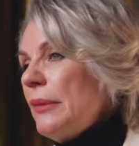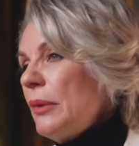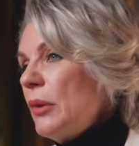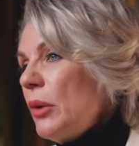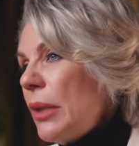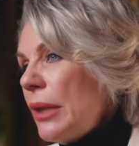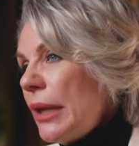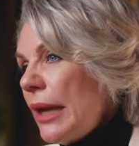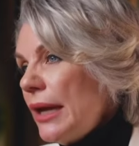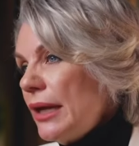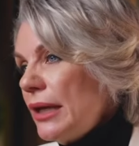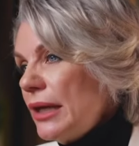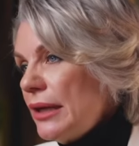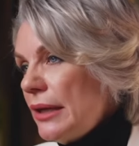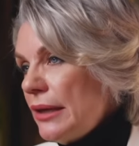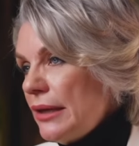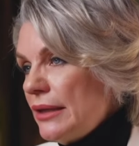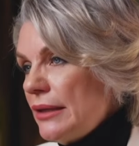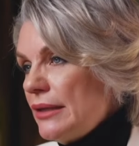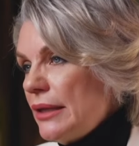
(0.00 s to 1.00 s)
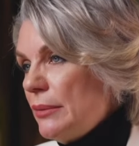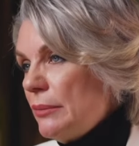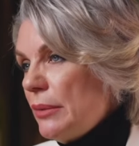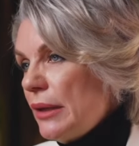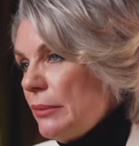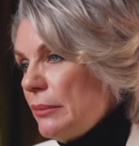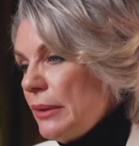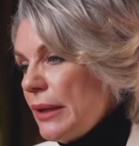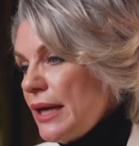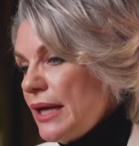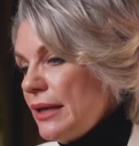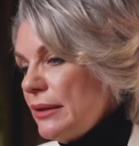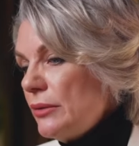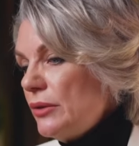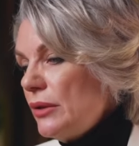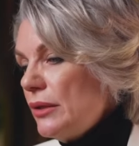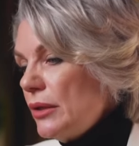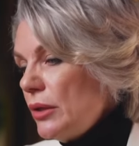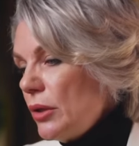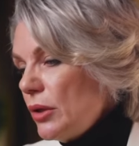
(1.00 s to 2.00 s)
Occasionally, there may be
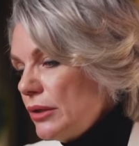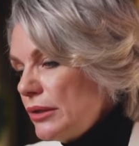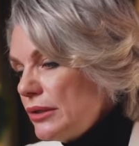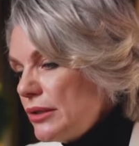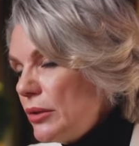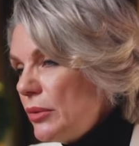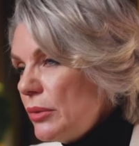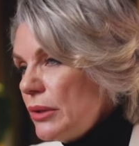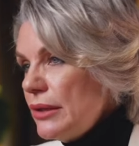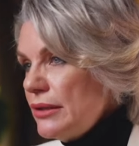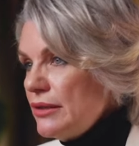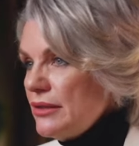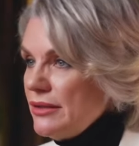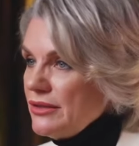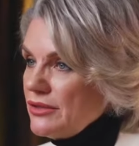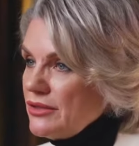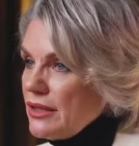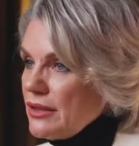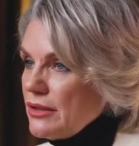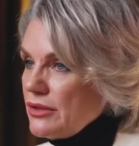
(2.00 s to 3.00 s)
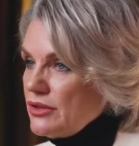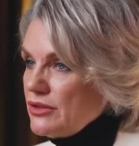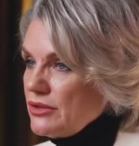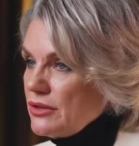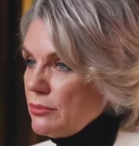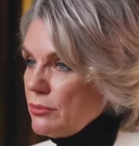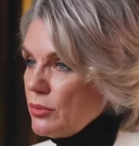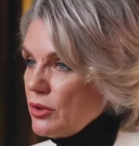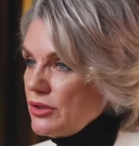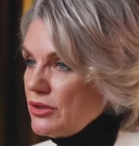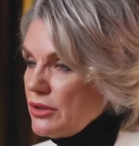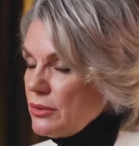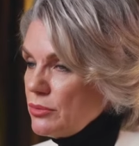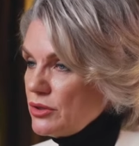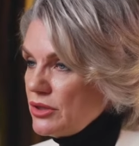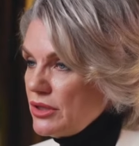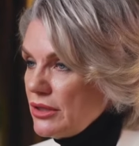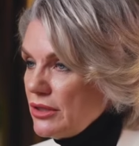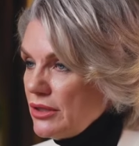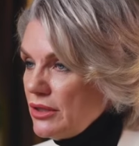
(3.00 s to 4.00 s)
adverse consequences, such as the
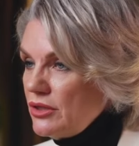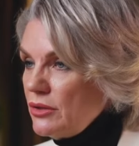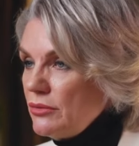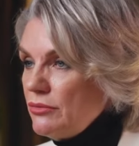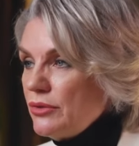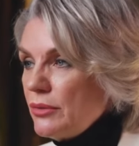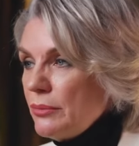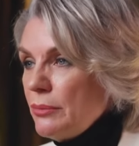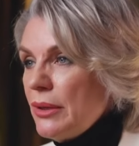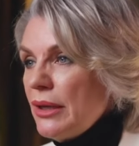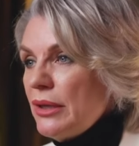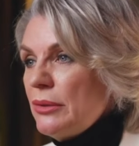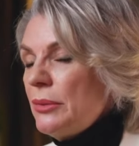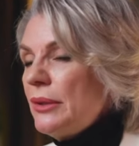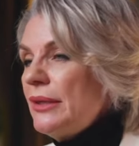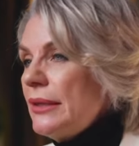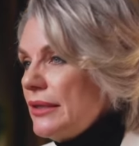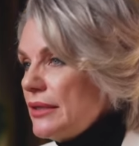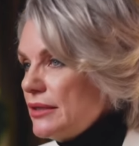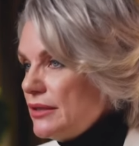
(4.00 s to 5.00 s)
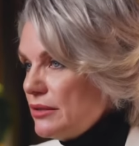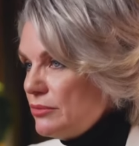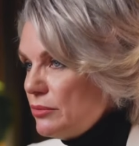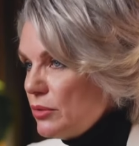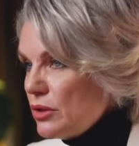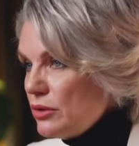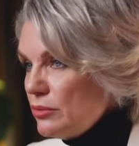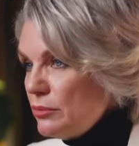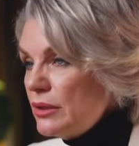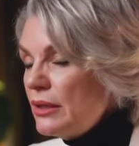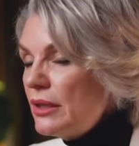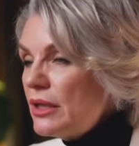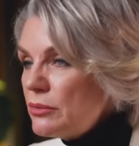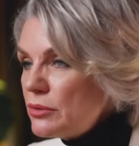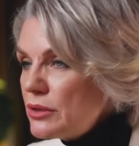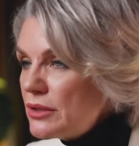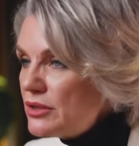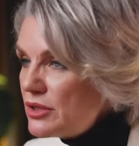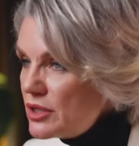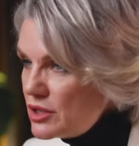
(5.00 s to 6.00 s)
possibility of the pigmented spot
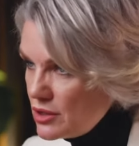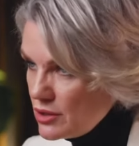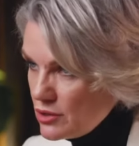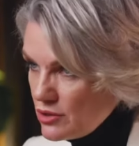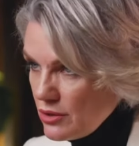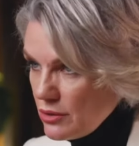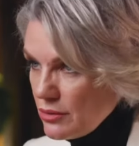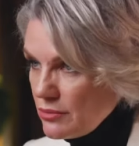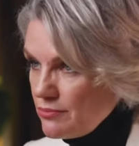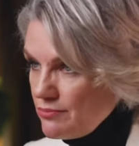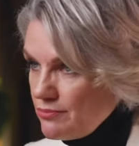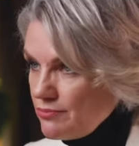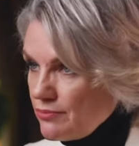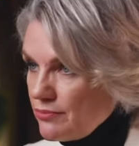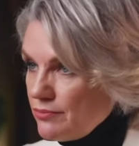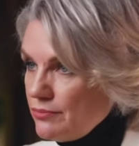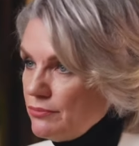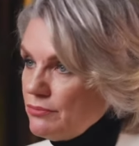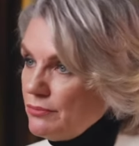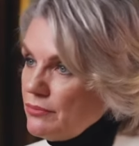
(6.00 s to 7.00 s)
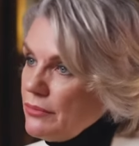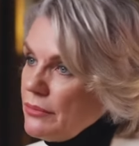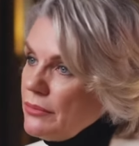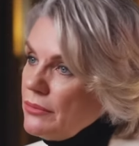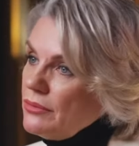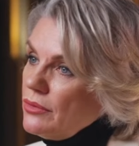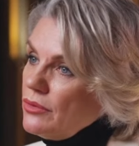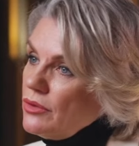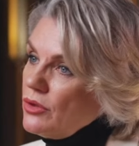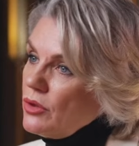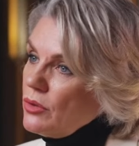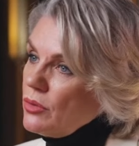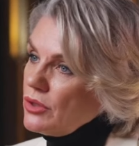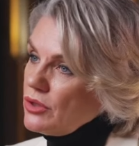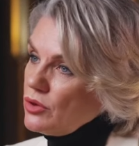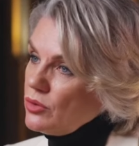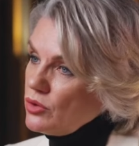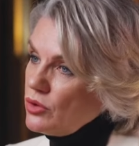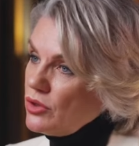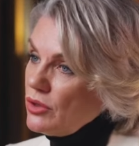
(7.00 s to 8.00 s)
becoming darker. So in
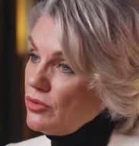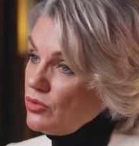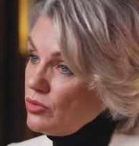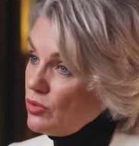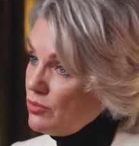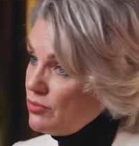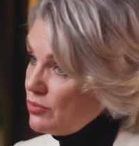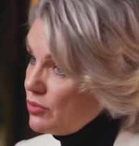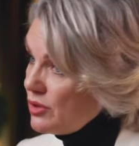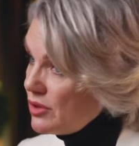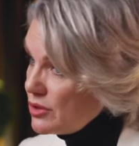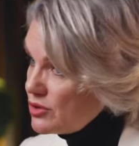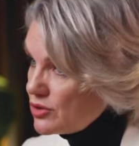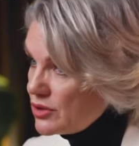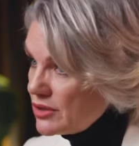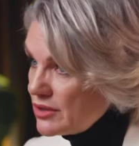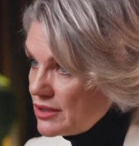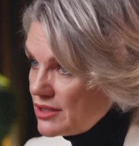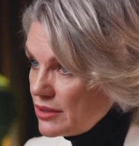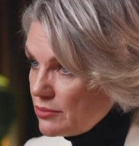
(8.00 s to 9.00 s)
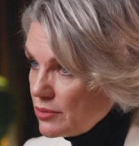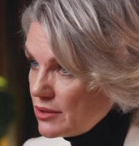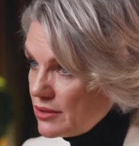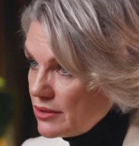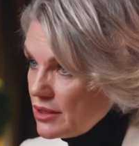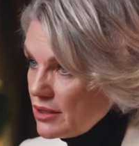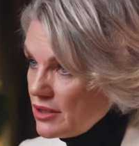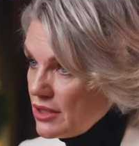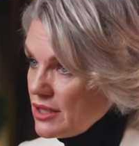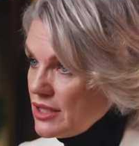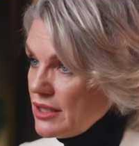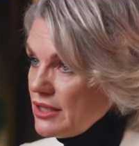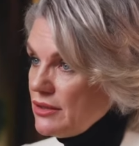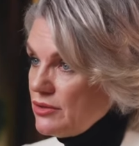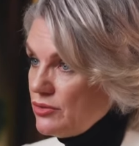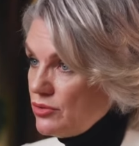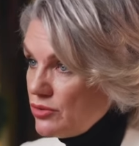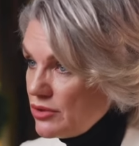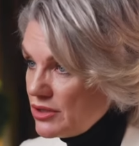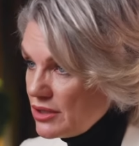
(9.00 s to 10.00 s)
order to avoid condemning the client
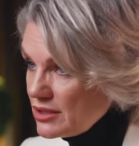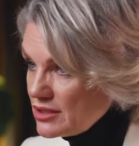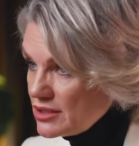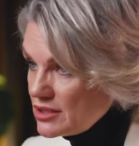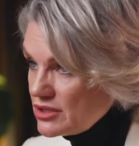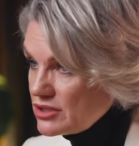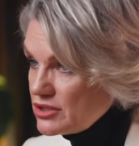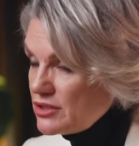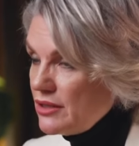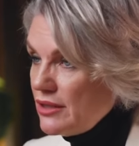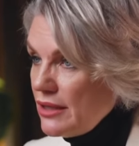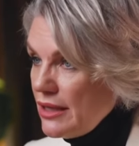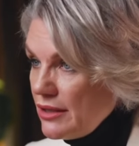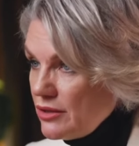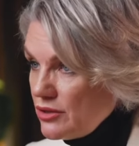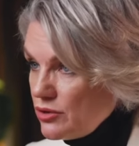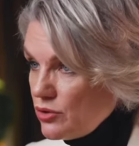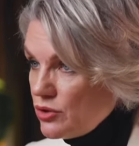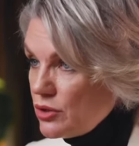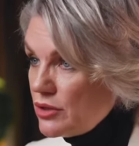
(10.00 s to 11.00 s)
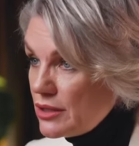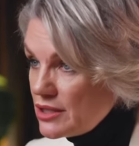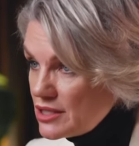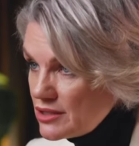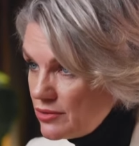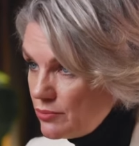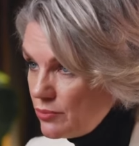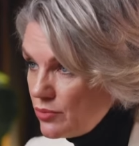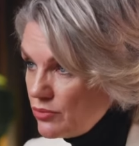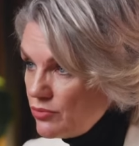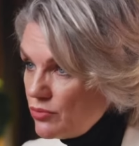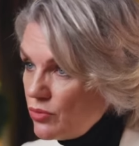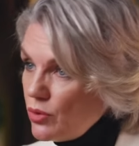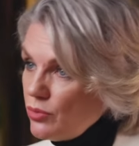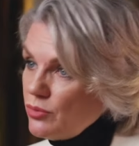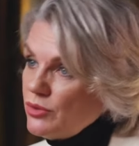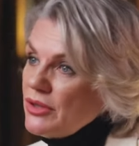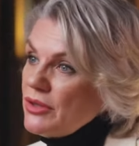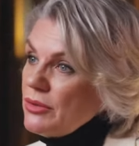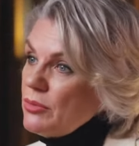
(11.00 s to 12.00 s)
to deletion later on, let's
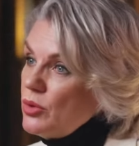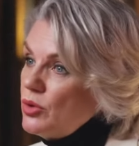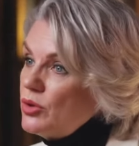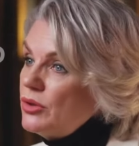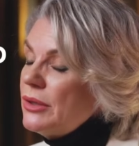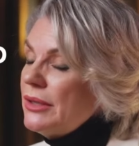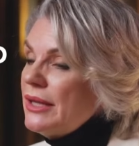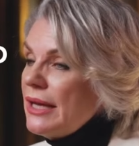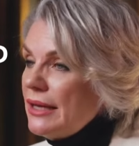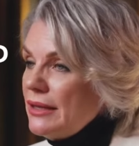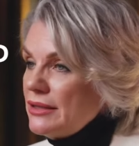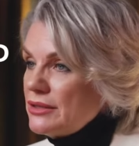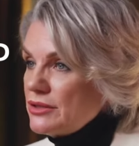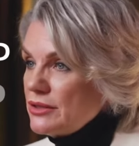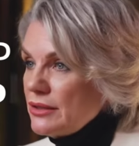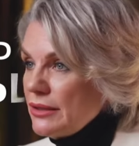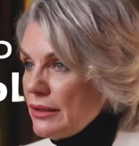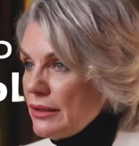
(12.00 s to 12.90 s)
perform a small test.